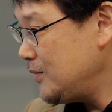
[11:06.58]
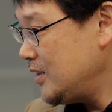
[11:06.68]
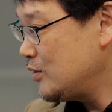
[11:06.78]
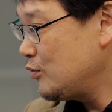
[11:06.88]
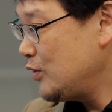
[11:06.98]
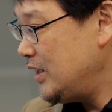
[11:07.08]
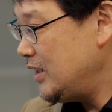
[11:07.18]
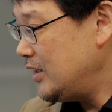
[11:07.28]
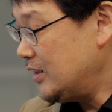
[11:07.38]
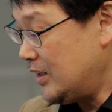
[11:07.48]
means
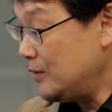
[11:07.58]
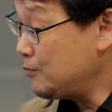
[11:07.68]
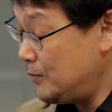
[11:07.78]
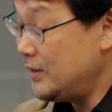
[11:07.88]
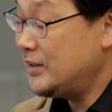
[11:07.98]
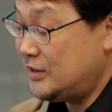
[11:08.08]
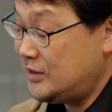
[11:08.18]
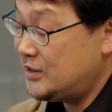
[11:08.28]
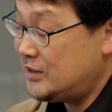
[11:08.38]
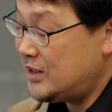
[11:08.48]
we, the
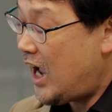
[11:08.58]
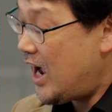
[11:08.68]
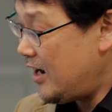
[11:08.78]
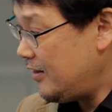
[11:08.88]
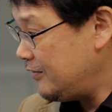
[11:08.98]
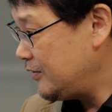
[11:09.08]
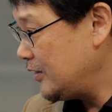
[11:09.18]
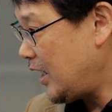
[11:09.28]
implementers, have